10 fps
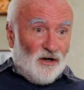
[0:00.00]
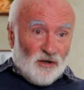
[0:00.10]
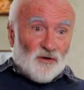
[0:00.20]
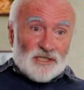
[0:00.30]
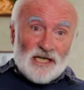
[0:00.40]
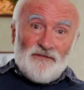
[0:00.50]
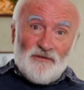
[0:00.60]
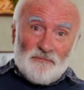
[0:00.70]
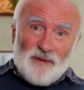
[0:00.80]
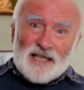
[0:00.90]
looked
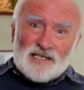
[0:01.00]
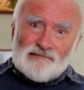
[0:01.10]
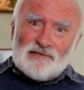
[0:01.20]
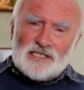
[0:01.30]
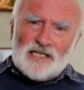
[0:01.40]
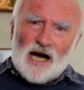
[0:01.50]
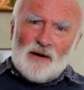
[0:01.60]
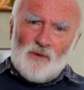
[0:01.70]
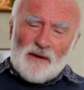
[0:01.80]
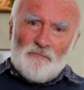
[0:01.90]
even better as
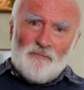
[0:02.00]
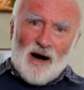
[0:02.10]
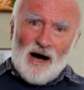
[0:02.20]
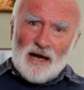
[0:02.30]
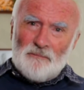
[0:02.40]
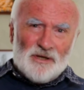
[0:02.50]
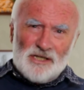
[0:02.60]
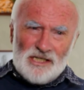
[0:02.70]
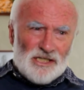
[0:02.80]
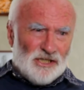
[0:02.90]
time went by. But
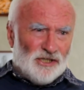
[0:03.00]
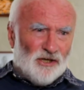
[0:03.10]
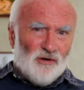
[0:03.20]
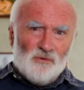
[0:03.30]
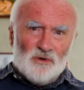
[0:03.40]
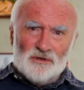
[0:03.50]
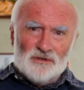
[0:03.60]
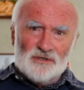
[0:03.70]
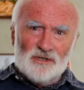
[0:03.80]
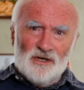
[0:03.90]
these new
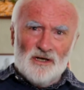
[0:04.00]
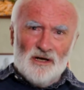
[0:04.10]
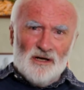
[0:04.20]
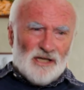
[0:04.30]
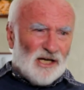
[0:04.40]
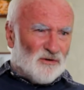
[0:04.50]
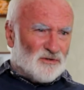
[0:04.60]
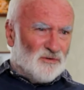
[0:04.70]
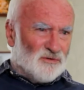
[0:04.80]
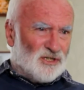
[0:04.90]
ones, they
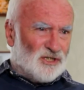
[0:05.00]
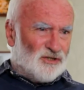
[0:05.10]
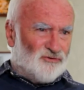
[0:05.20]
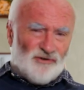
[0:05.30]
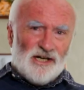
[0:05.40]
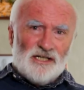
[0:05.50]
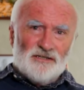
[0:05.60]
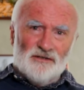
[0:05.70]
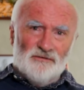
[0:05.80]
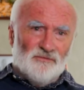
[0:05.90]
looked all
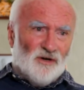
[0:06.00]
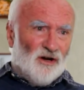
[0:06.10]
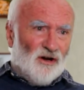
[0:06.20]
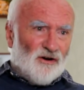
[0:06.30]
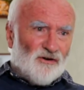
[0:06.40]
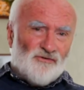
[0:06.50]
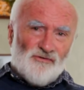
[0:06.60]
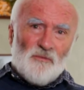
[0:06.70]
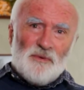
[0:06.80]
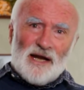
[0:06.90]
streaked and
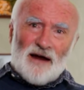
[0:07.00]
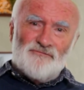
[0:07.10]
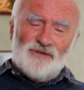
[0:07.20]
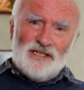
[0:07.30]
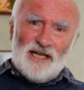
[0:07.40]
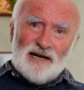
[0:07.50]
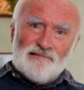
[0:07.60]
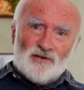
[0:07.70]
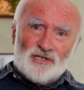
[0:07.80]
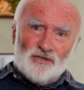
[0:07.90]
grubby after a year
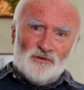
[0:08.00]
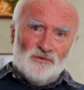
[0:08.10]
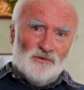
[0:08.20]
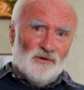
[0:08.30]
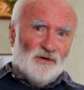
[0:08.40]
or two.